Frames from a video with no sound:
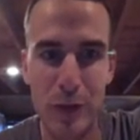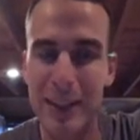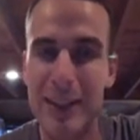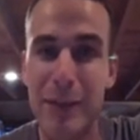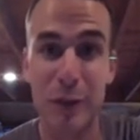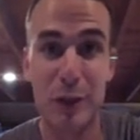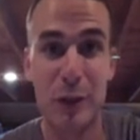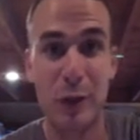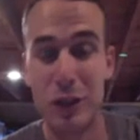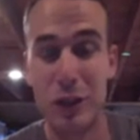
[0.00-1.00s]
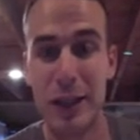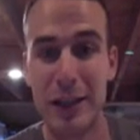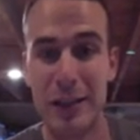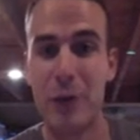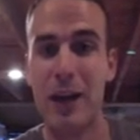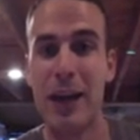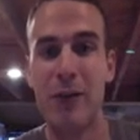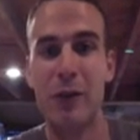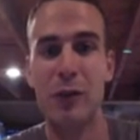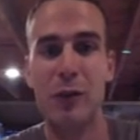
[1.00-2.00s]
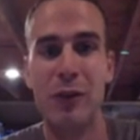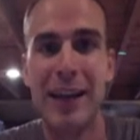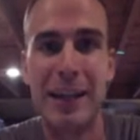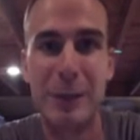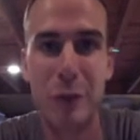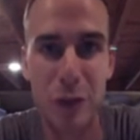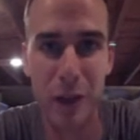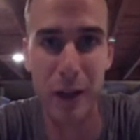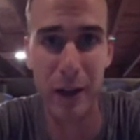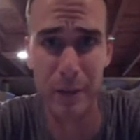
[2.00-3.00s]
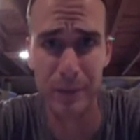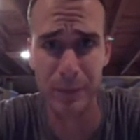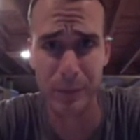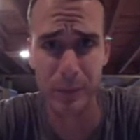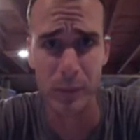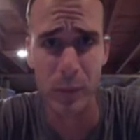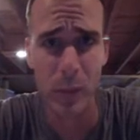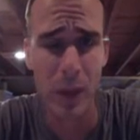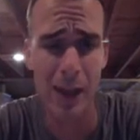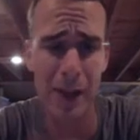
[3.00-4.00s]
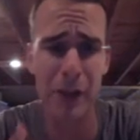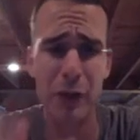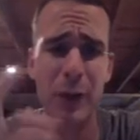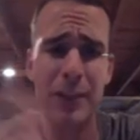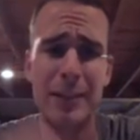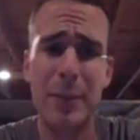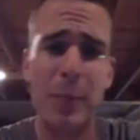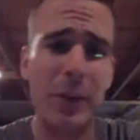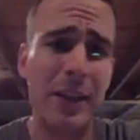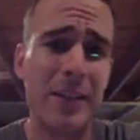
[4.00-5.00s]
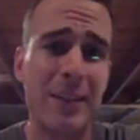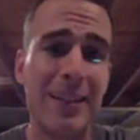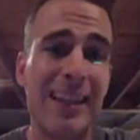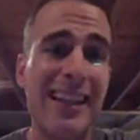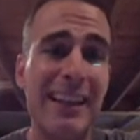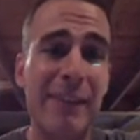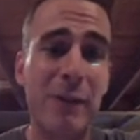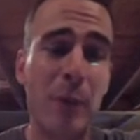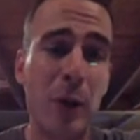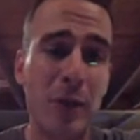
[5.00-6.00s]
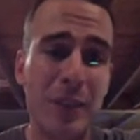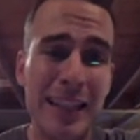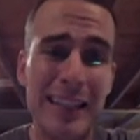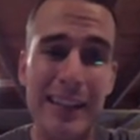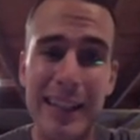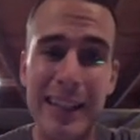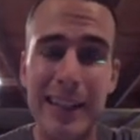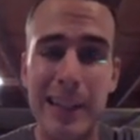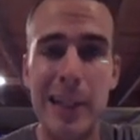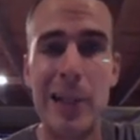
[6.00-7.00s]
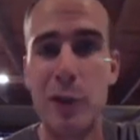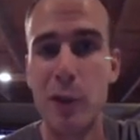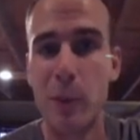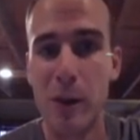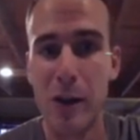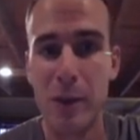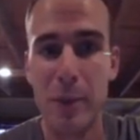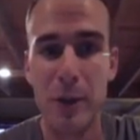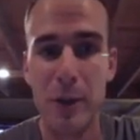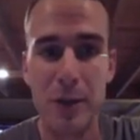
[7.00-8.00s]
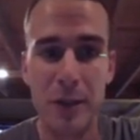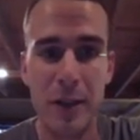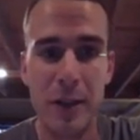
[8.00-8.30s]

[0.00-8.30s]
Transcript: the different screenshots and what have you that I do share. Another quick tip is if you're posting a link to a blog post,